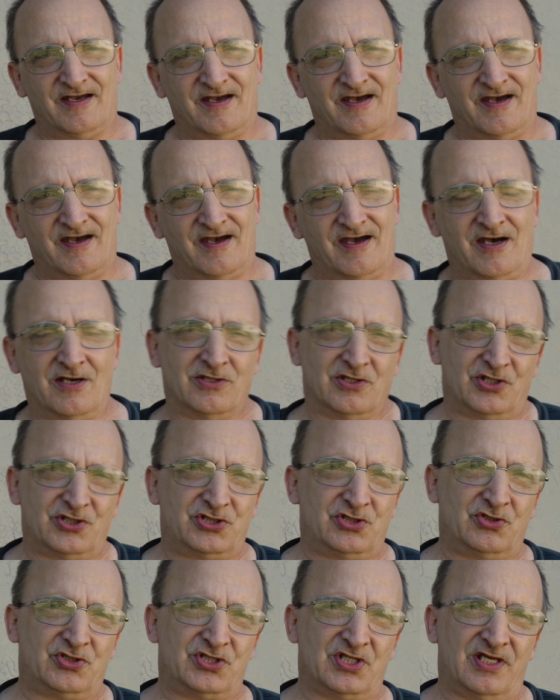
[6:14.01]

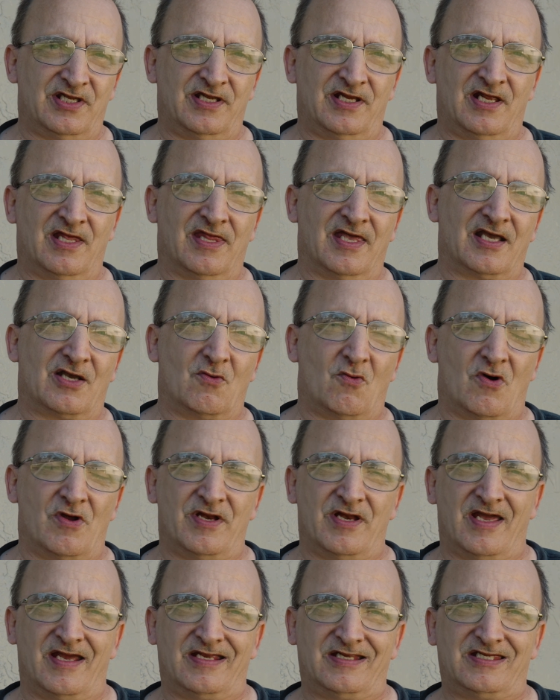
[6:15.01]
unless you set it at like
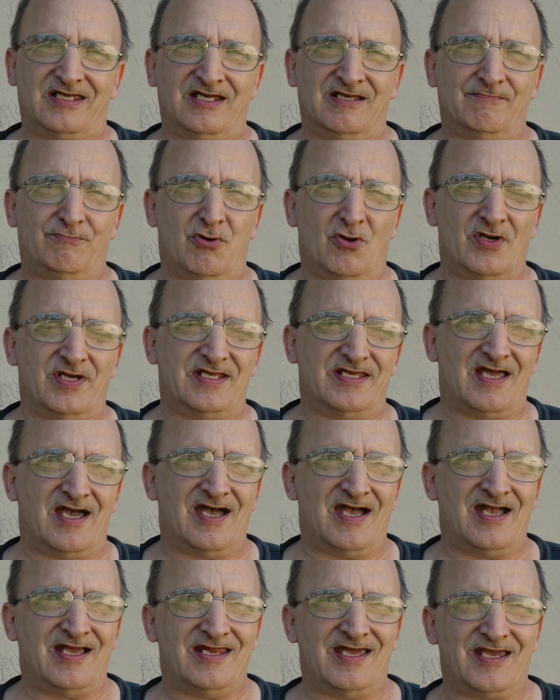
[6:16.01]
119.9,
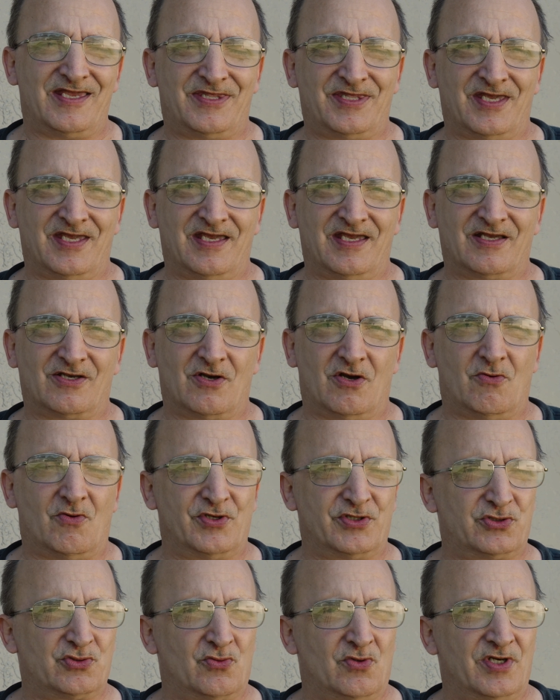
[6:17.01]
I think, or
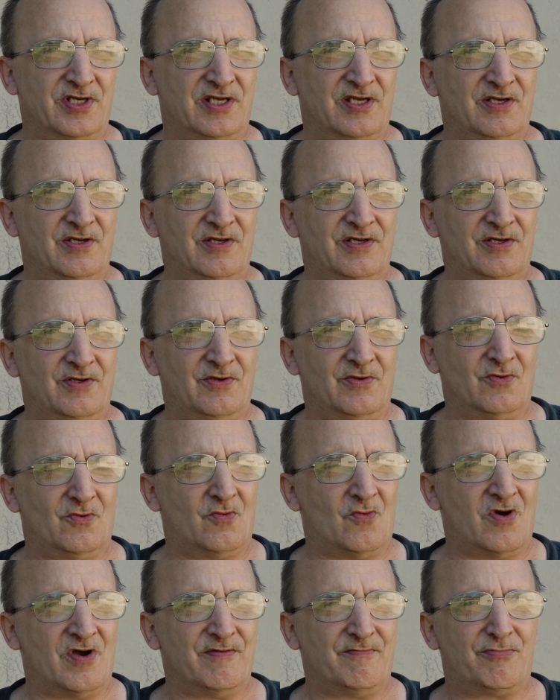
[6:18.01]

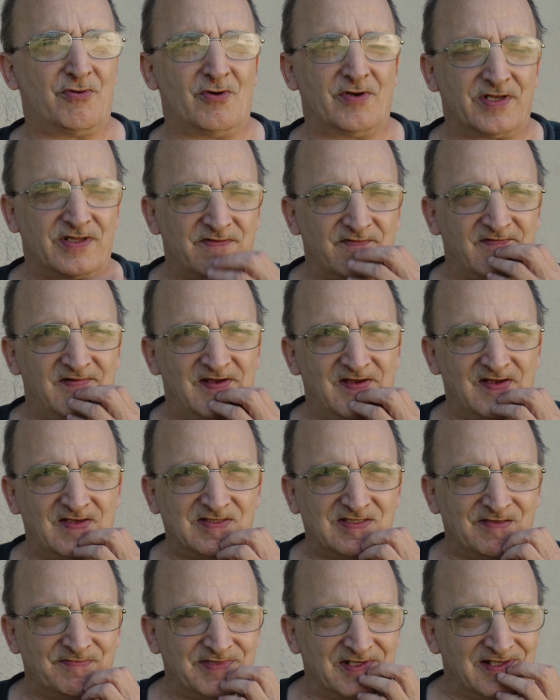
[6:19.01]
121.3 or
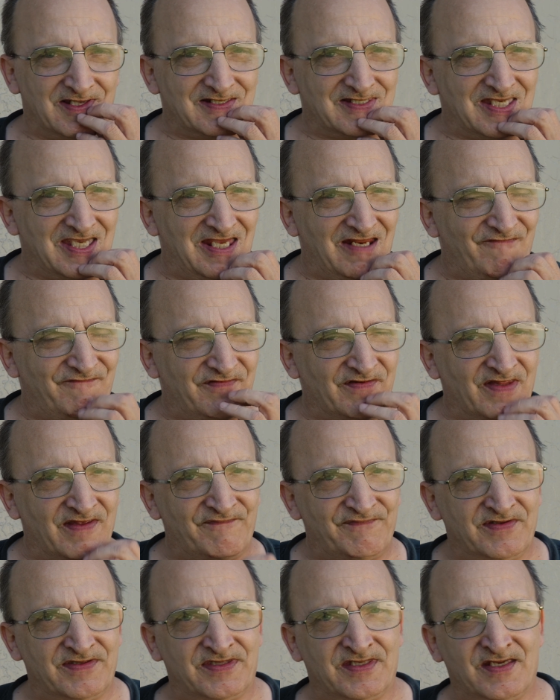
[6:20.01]
something like that. If you
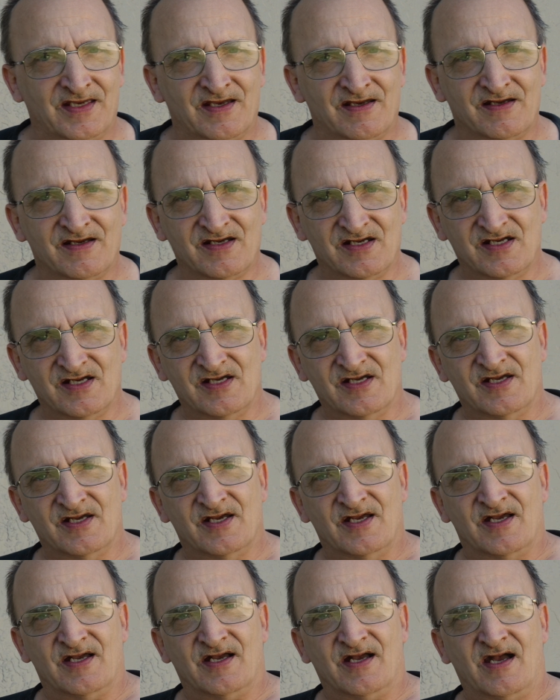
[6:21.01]
left it there,
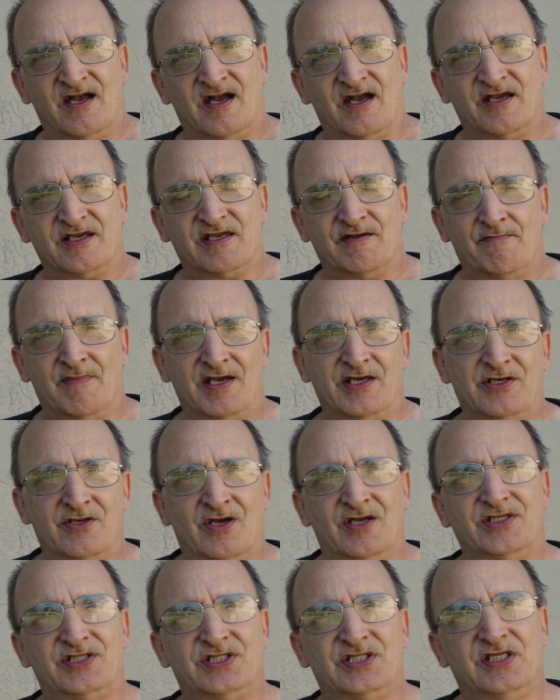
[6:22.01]
you might
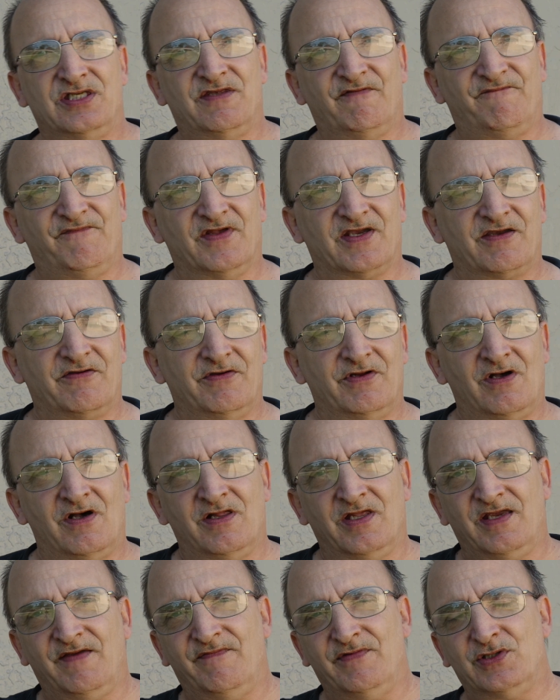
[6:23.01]
not see the flicker at
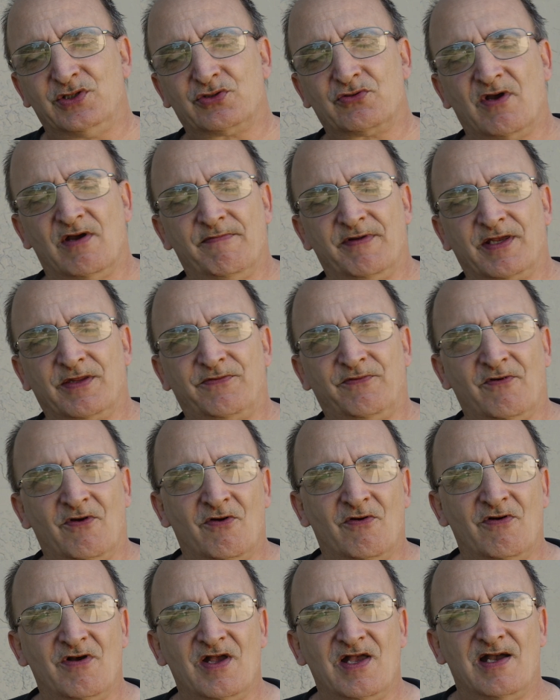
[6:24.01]
all, even scrubbing
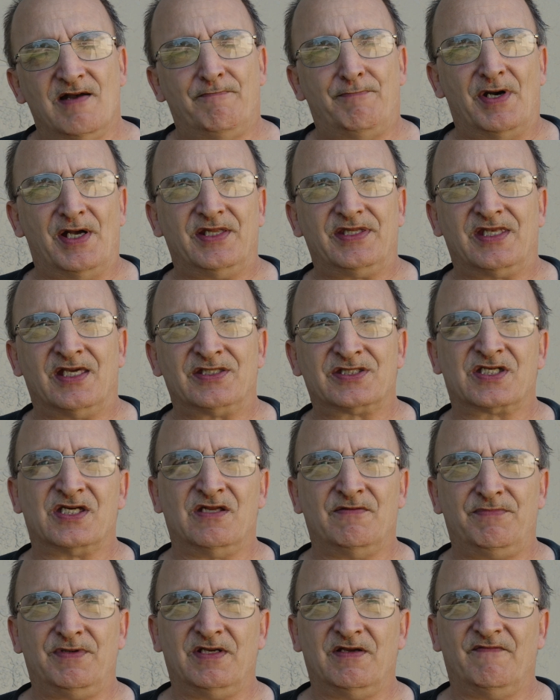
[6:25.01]
through, but that's going
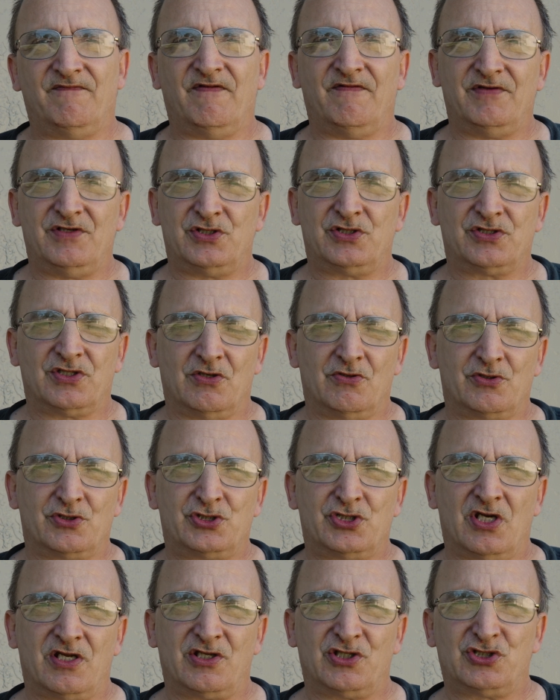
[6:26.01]
to be a very slow
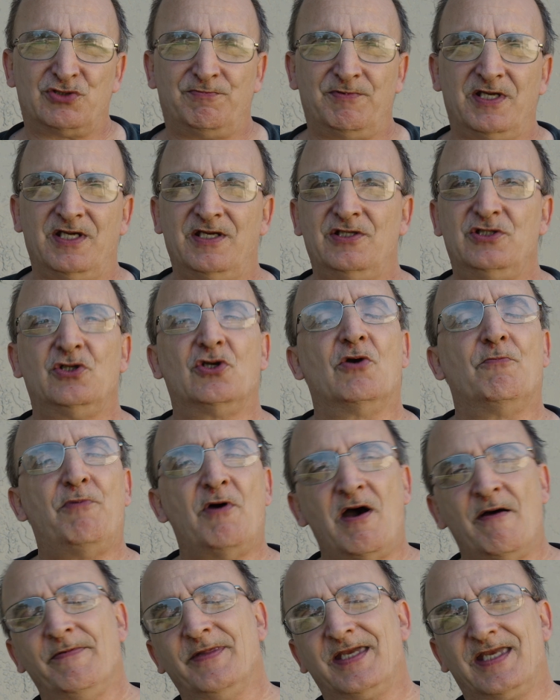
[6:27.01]
shutter speed. You could
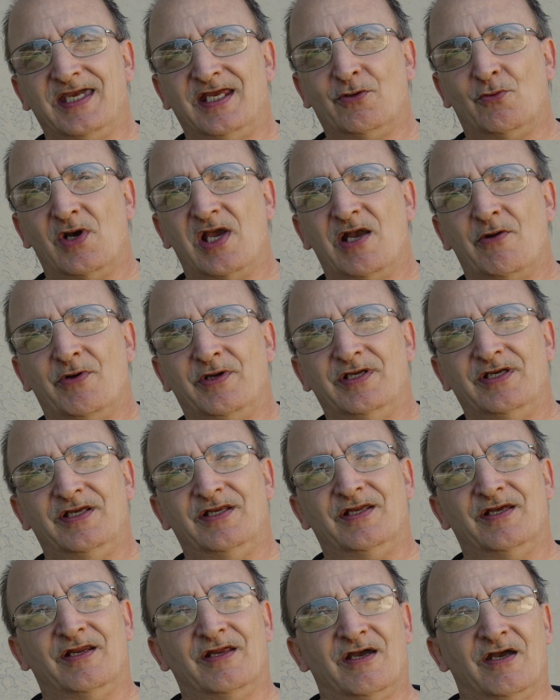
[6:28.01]
probably get away with
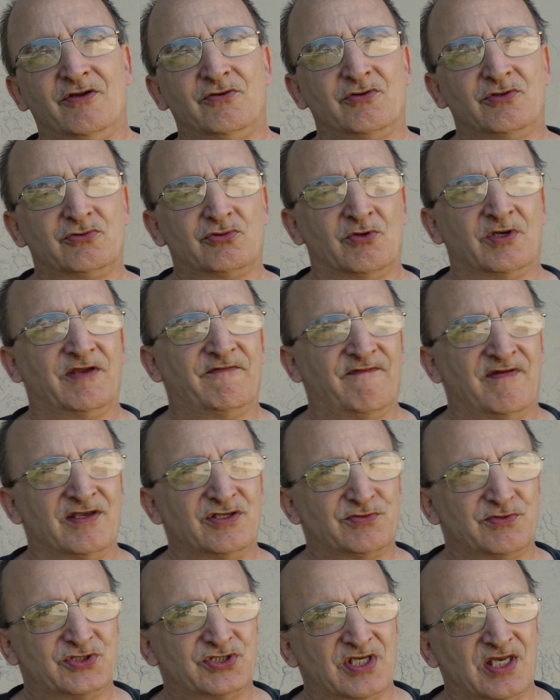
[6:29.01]
it at 120
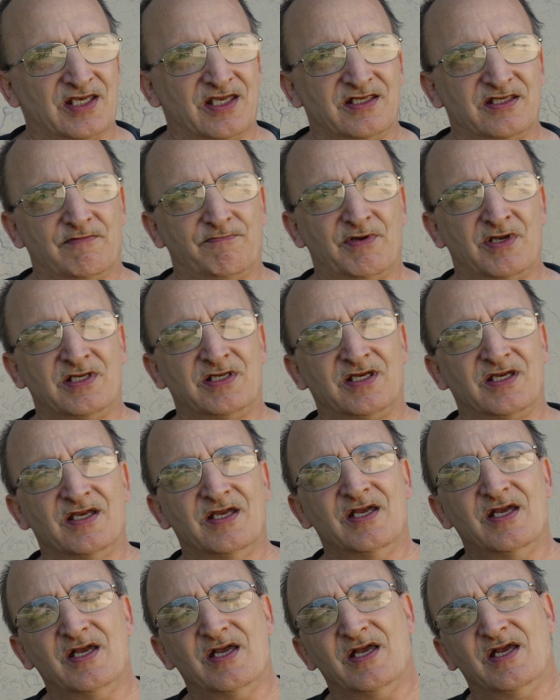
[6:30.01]
frames per second, depending
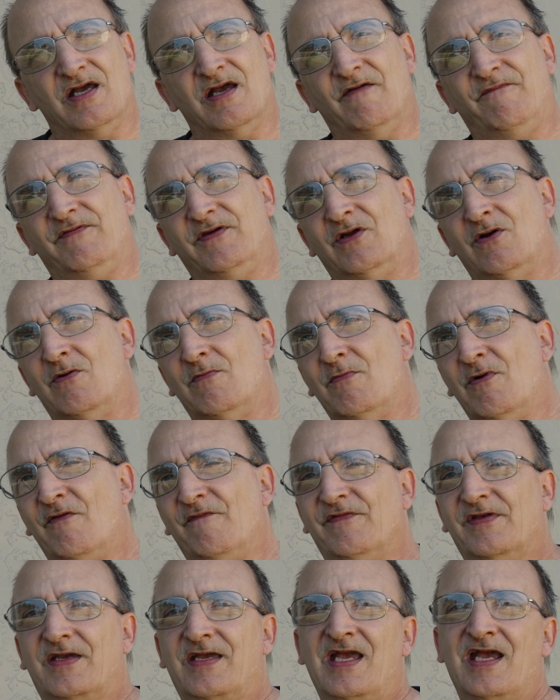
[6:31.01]
if you don't
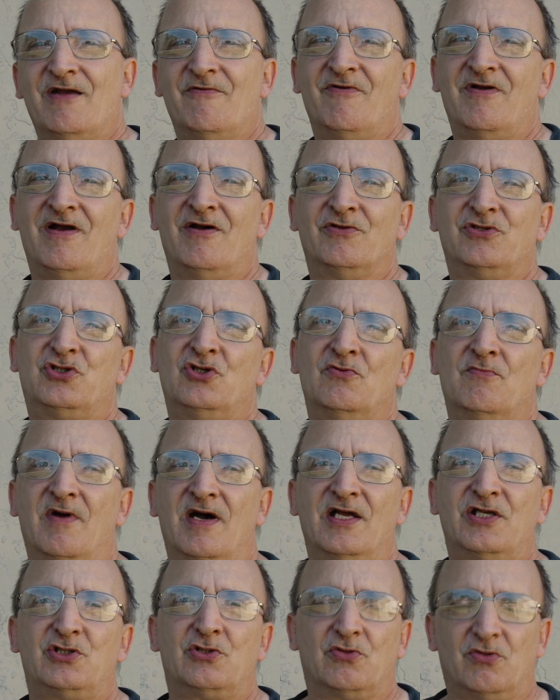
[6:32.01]
move the camera around too
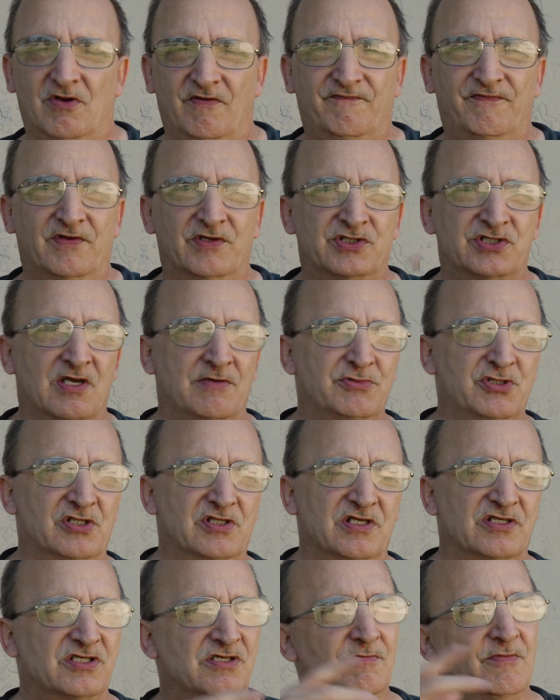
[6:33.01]
much, or if your
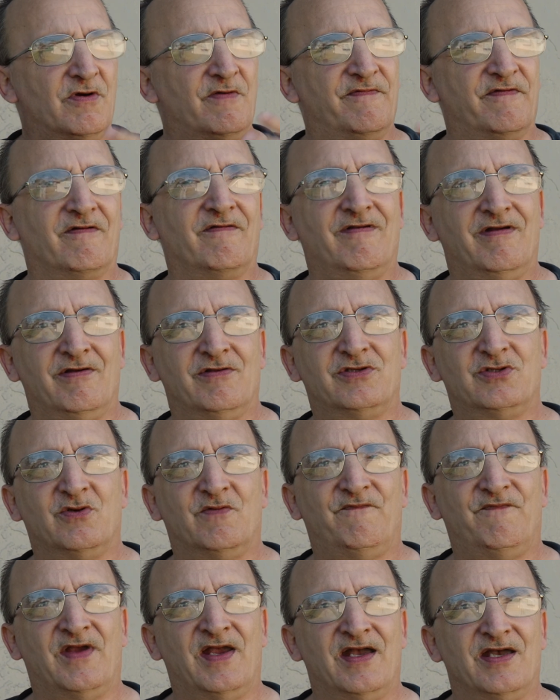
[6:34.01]
subject isn't moving around too
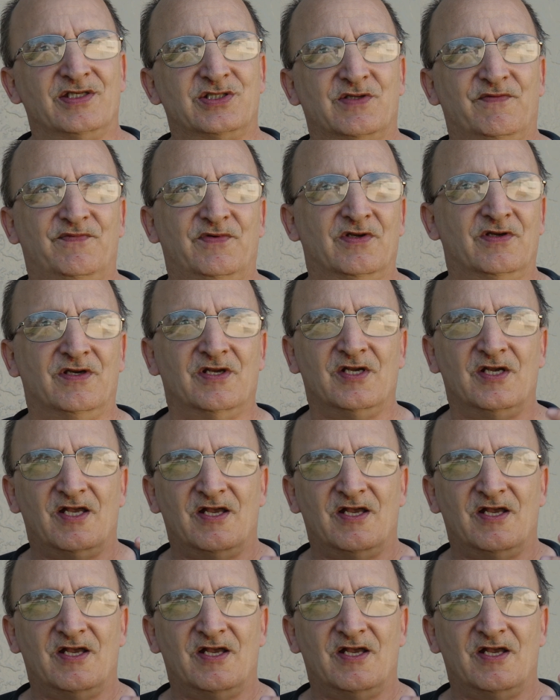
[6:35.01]
fast. If you're